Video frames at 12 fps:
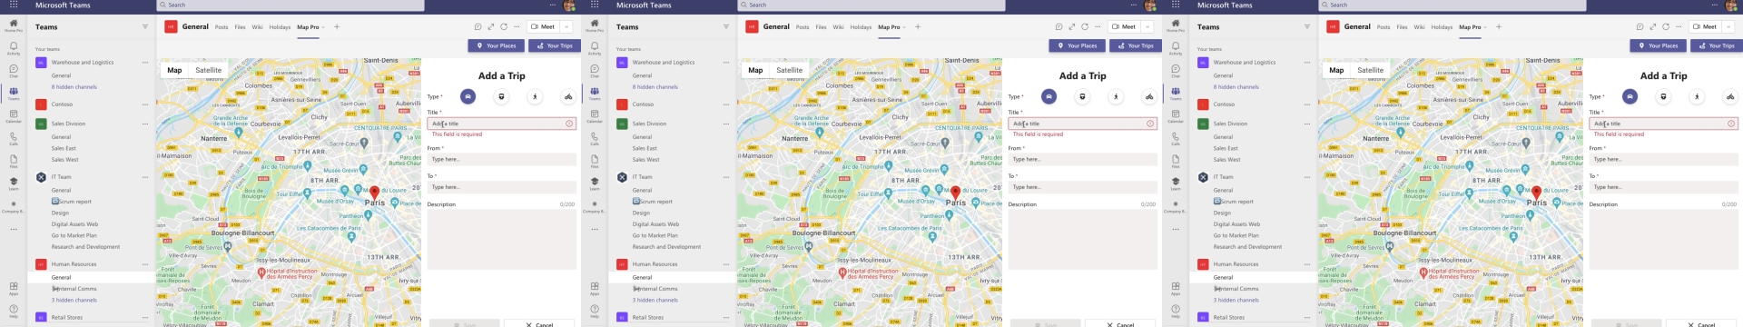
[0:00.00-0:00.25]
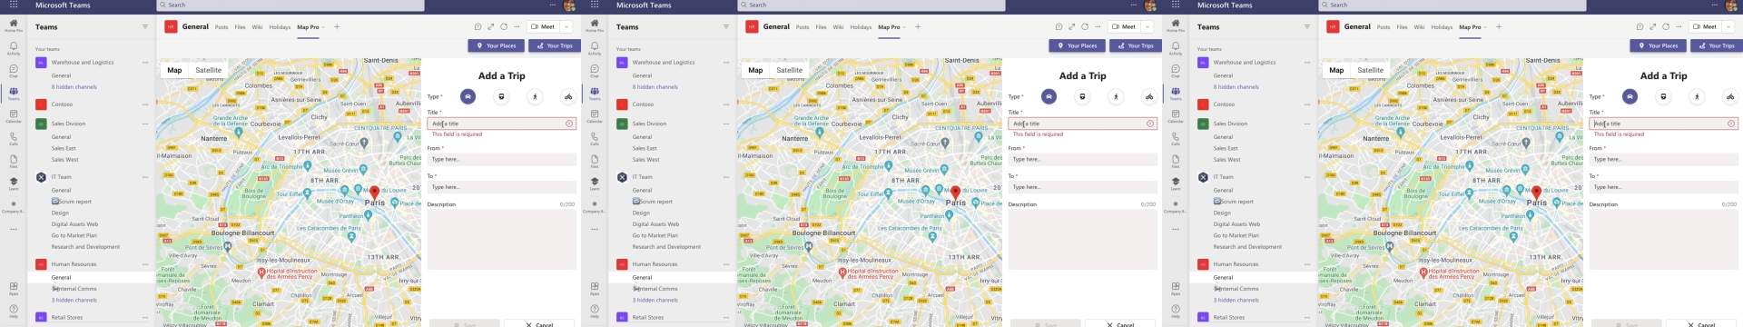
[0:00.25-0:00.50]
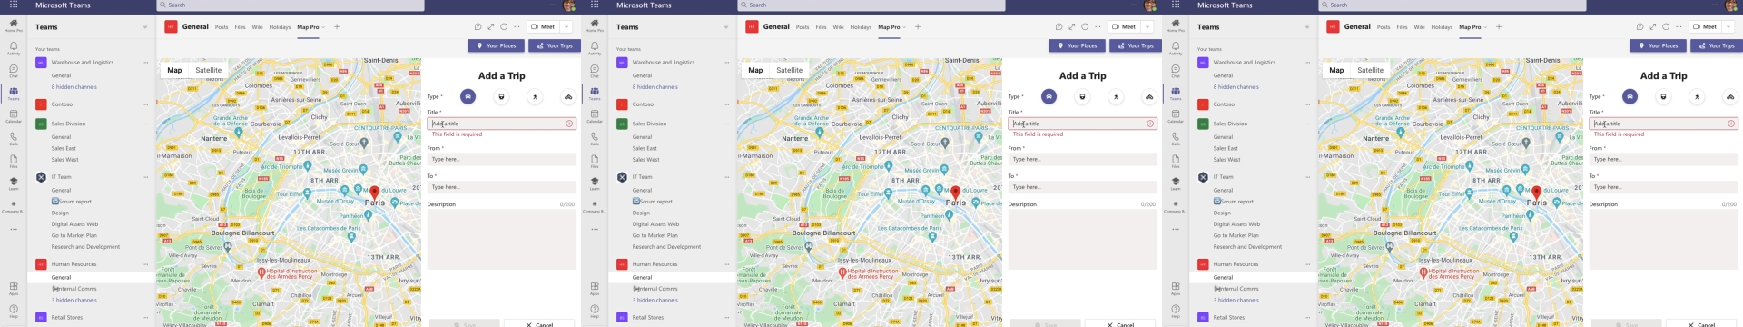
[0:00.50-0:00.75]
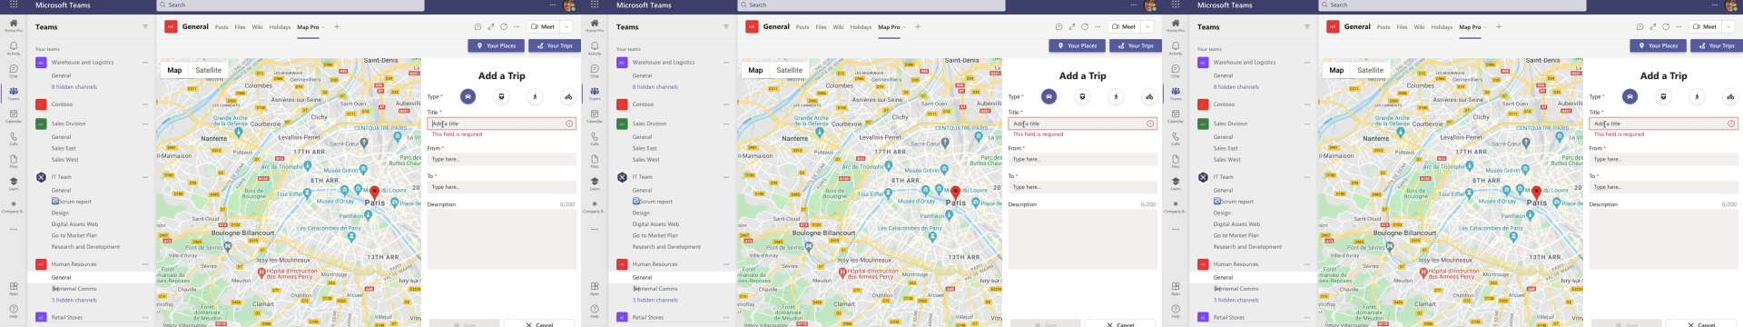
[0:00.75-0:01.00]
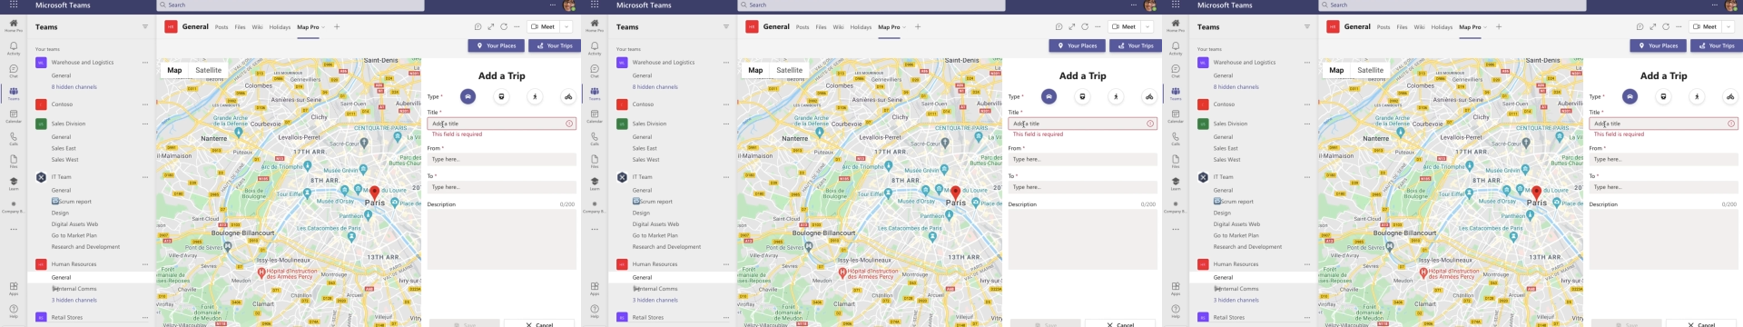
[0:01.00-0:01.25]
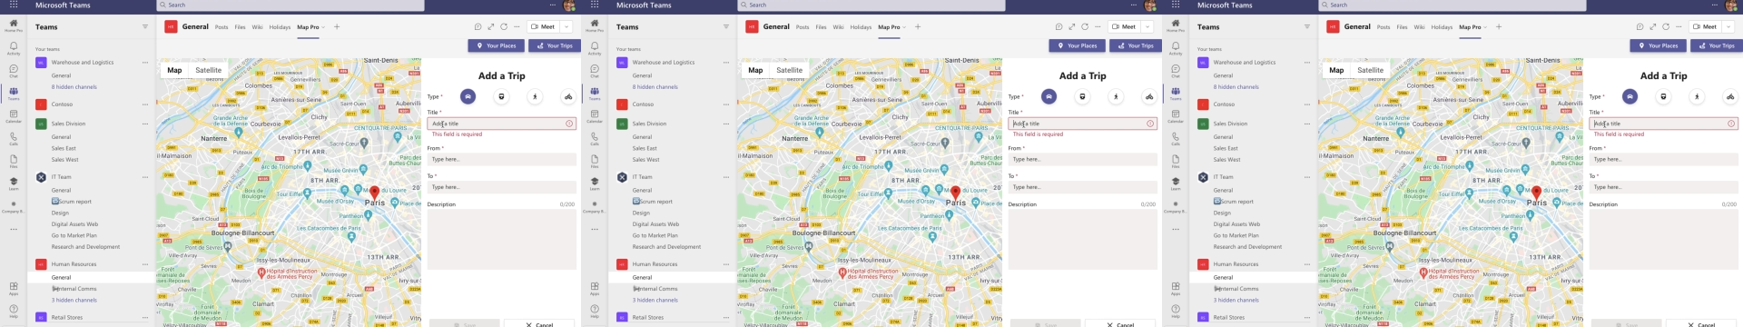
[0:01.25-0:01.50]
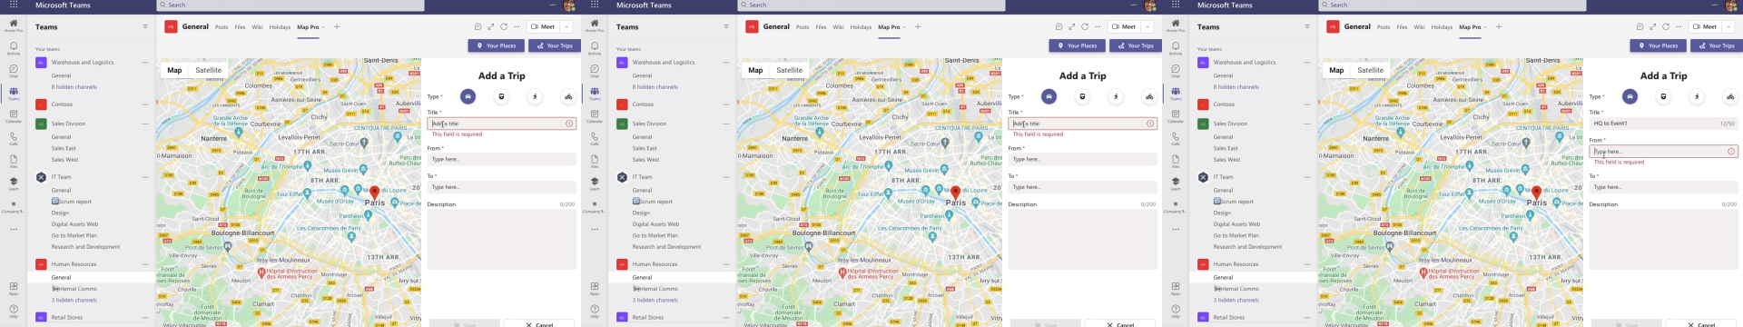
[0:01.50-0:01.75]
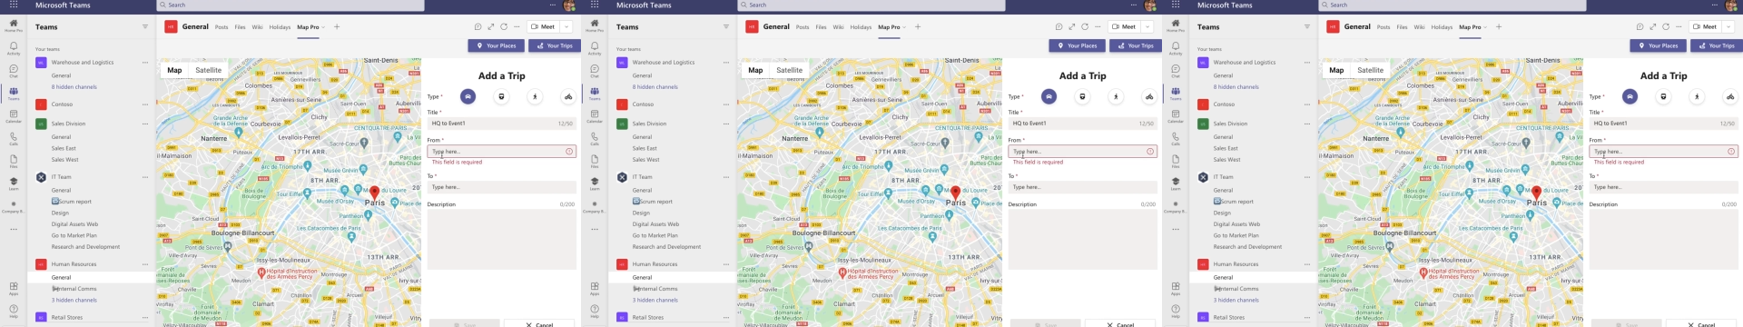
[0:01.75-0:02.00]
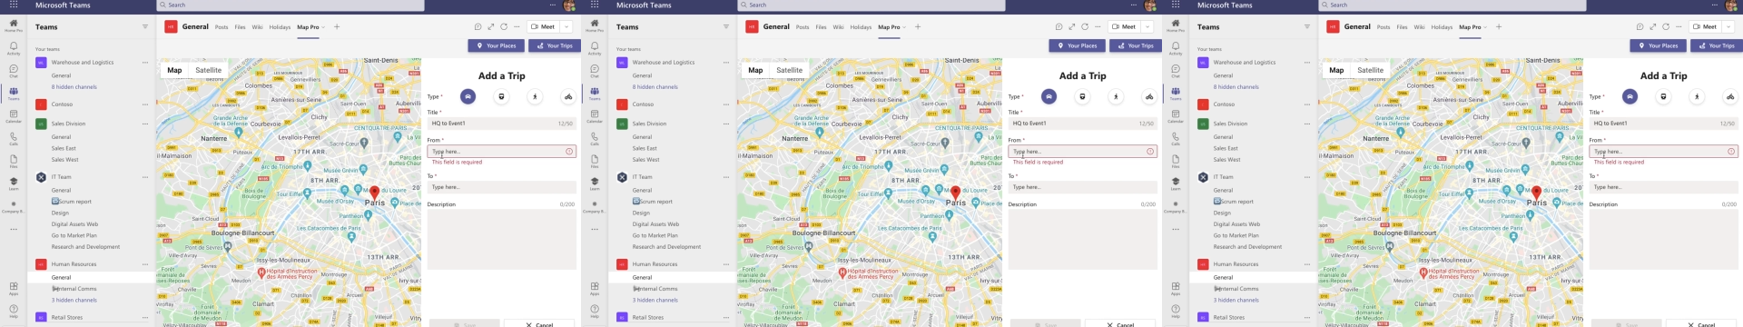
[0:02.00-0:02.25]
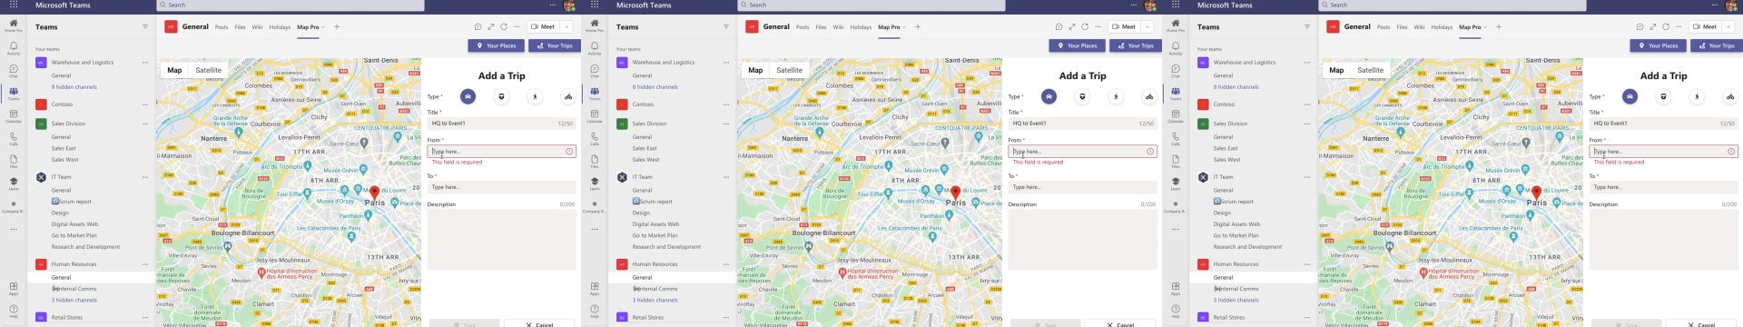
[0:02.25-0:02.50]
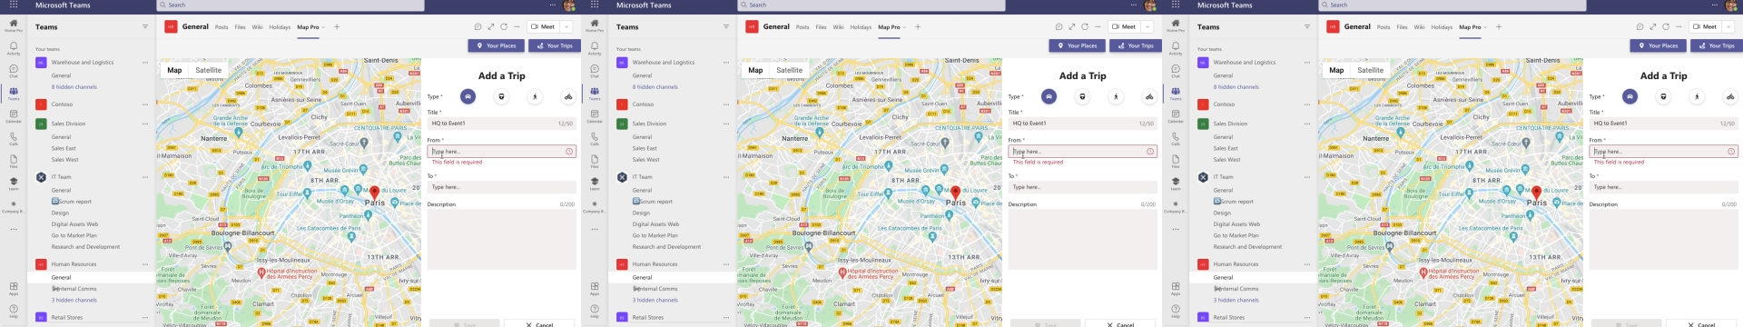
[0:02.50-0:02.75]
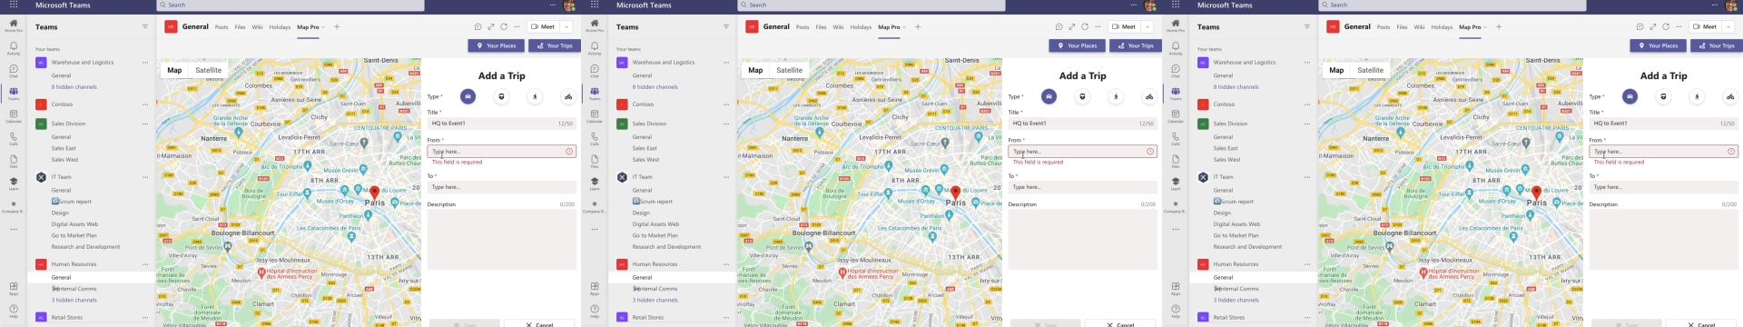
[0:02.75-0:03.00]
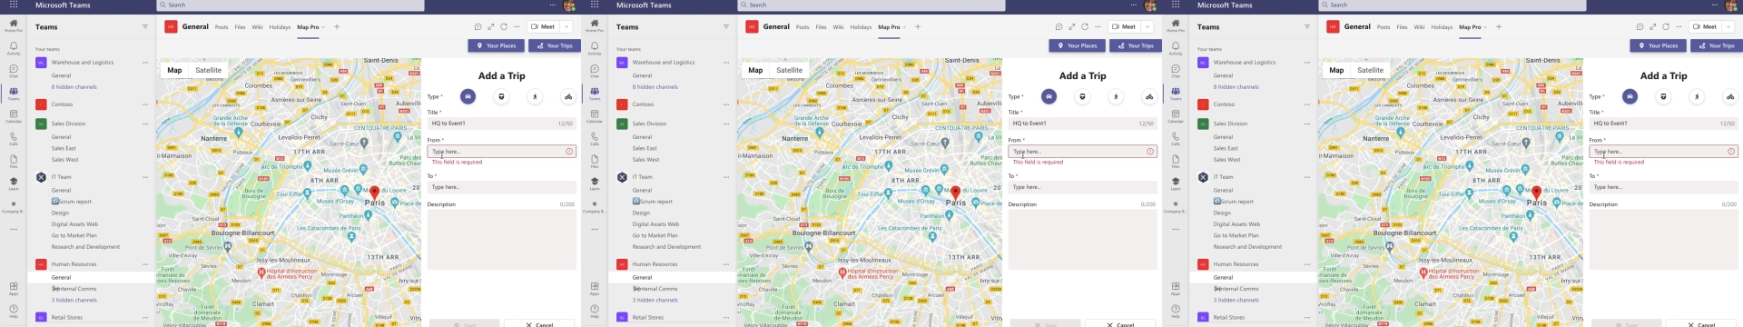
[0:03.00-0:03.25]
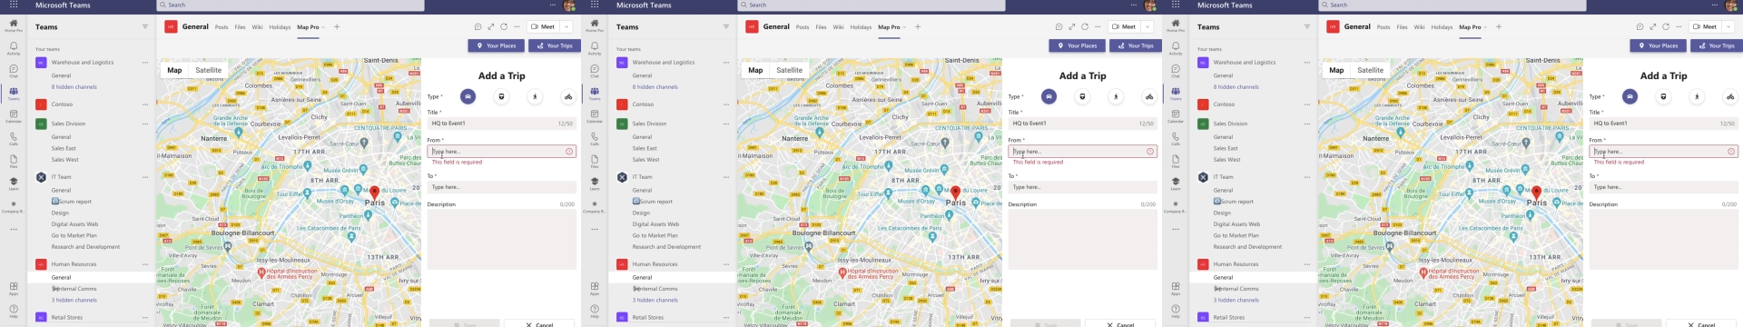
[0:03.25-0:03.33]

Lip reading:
(no speaker visible)